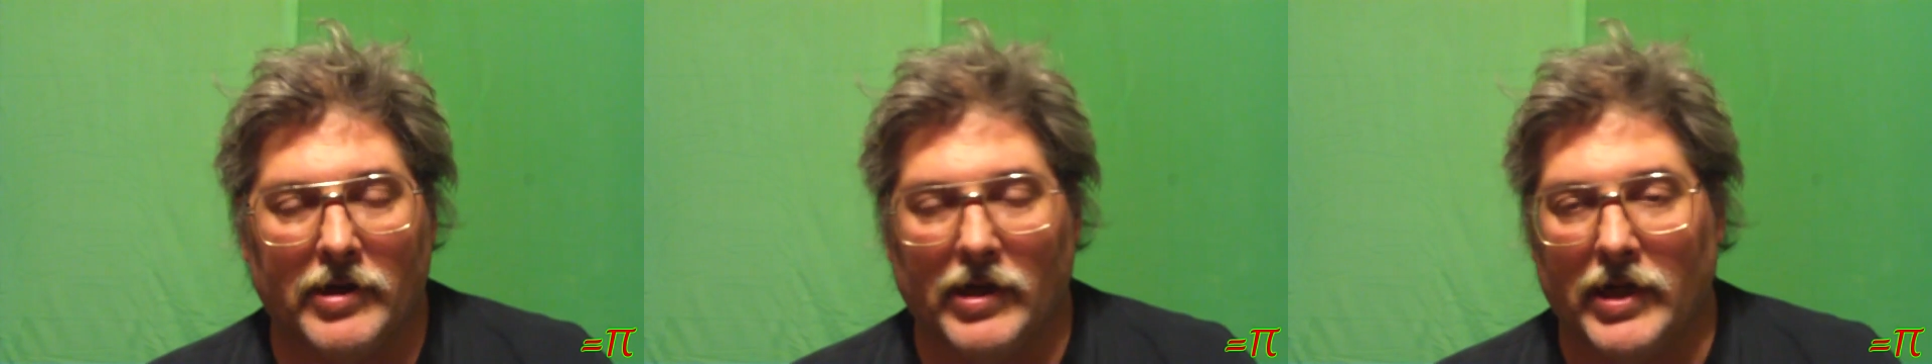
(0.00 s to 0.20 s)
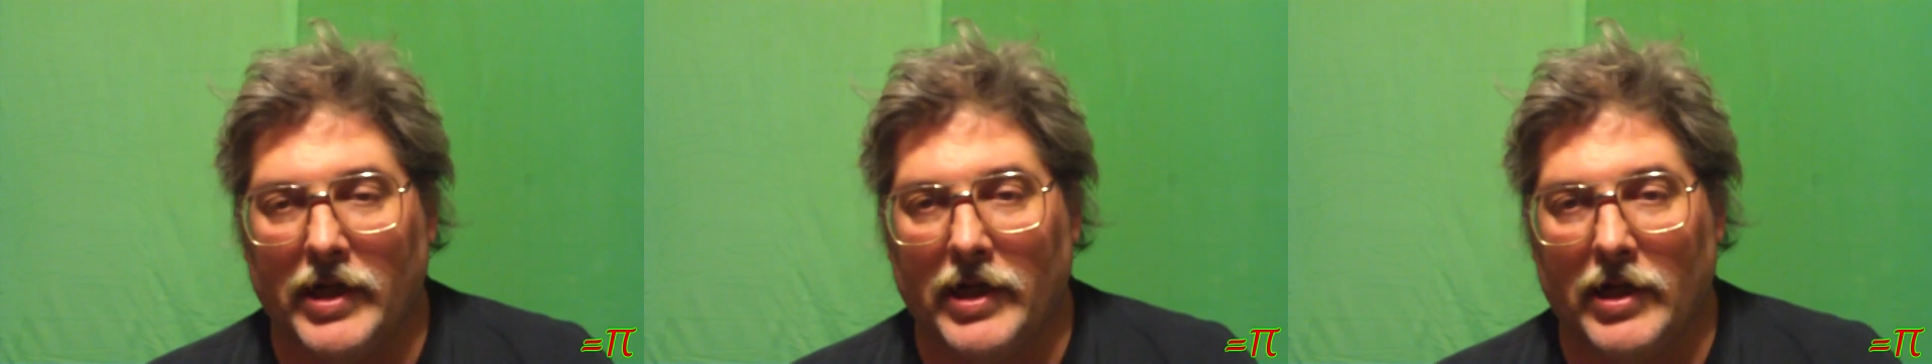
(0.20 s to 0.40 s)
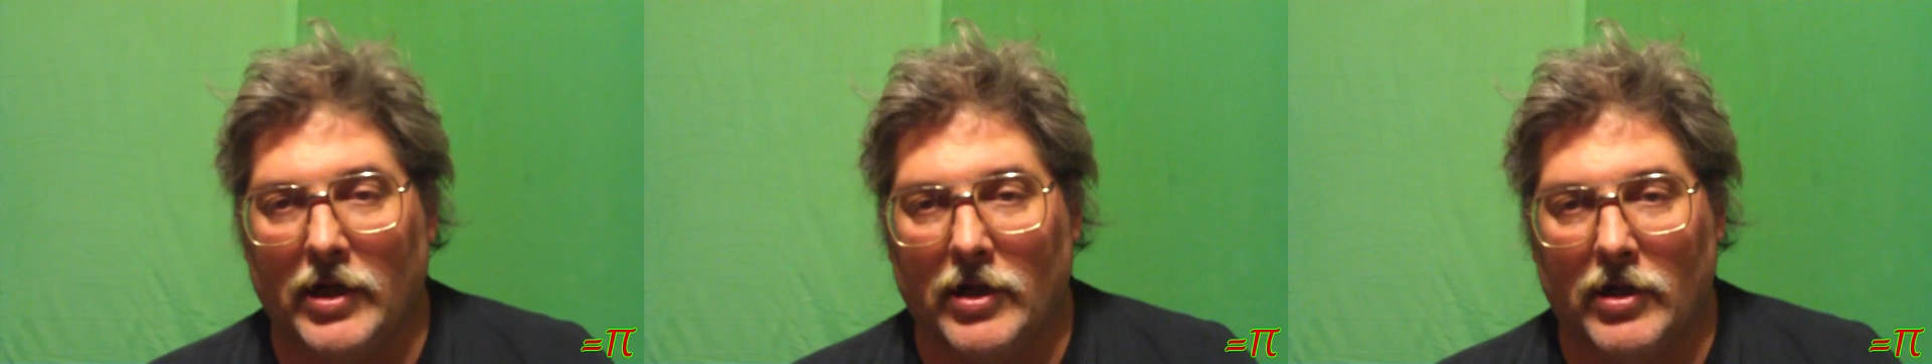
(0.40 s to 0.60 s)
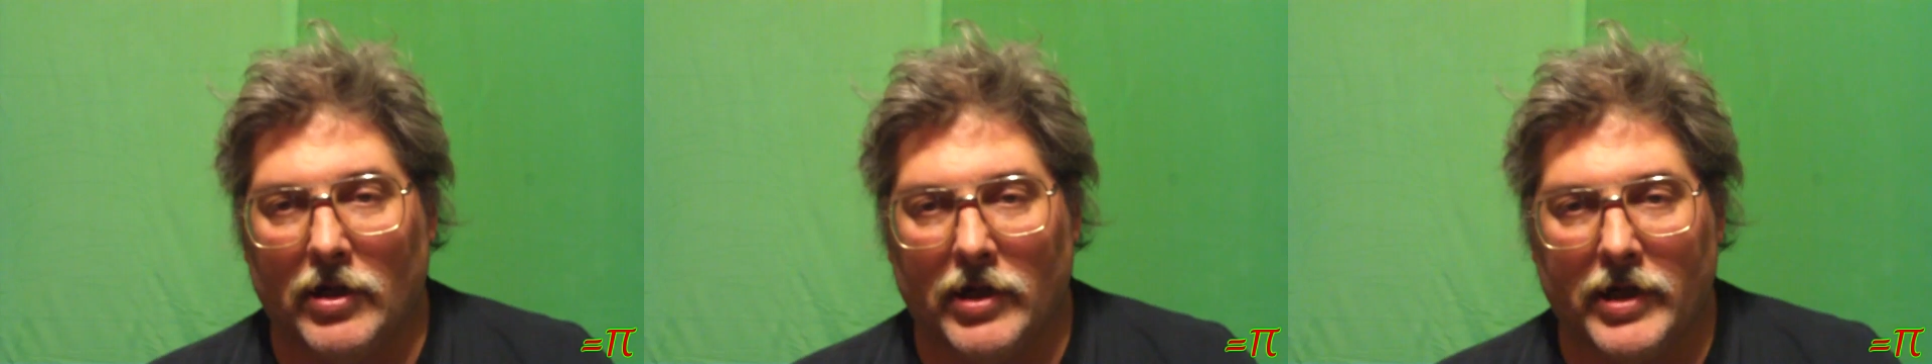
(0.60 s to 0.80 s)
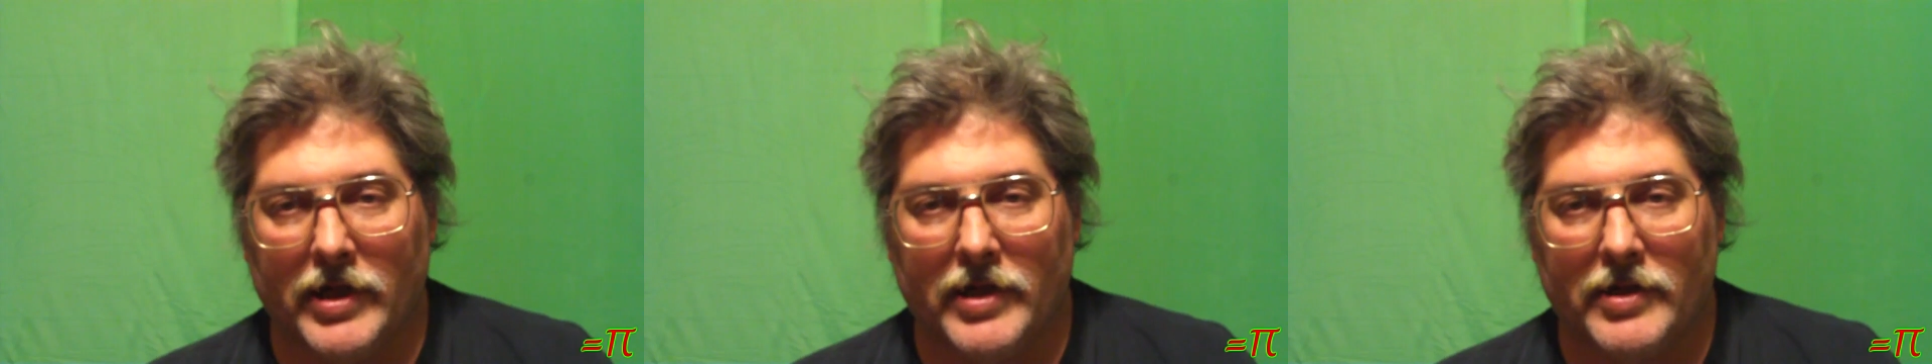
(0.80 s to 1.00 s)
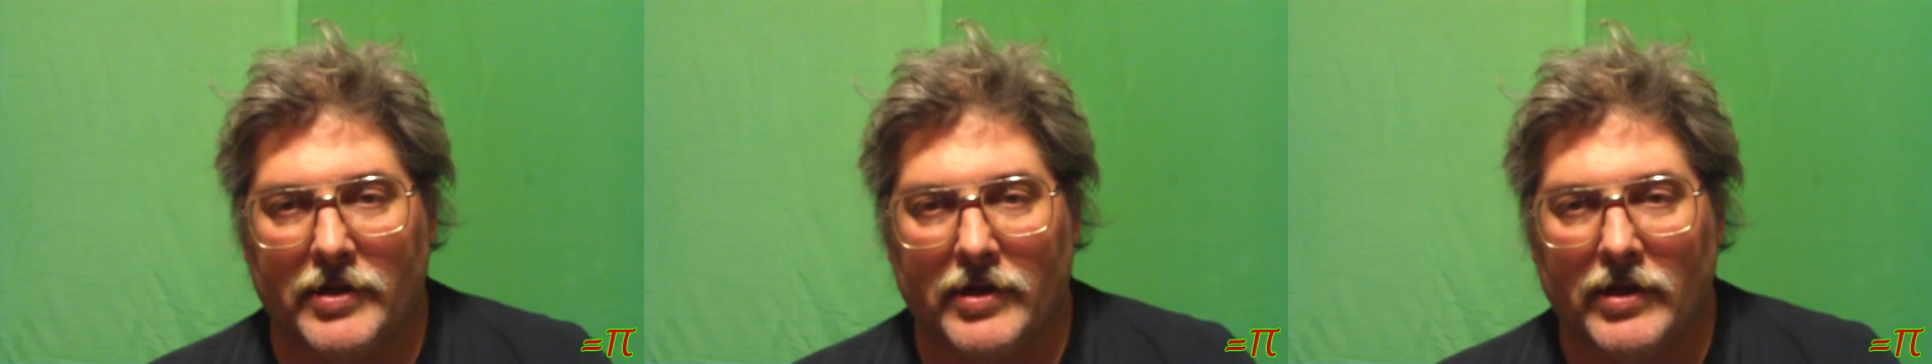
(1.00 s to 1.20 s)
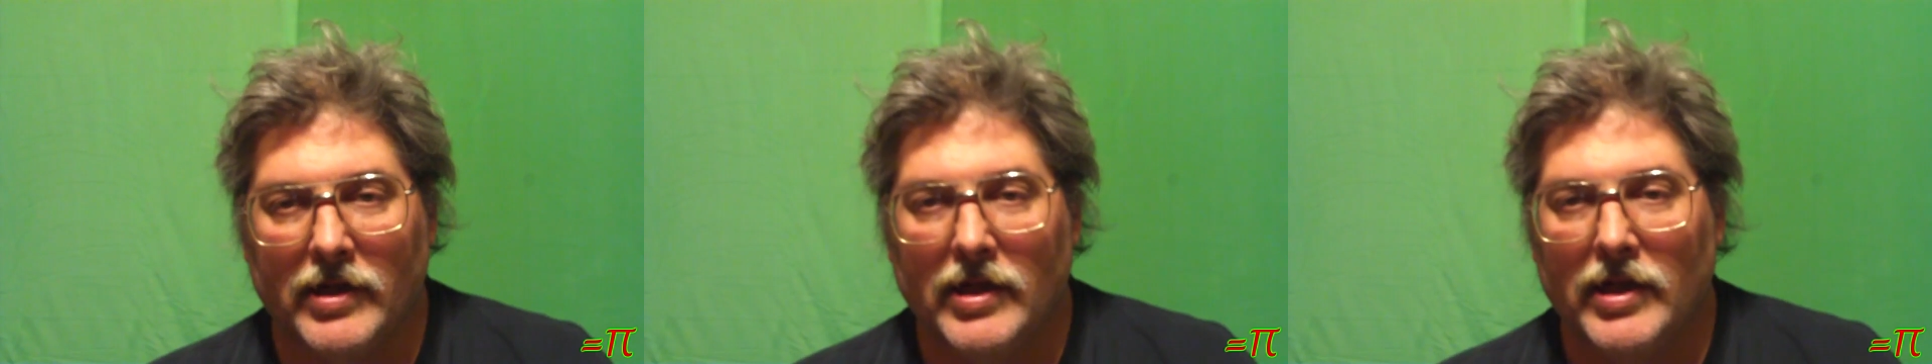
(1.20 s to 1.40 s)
deleting cookies,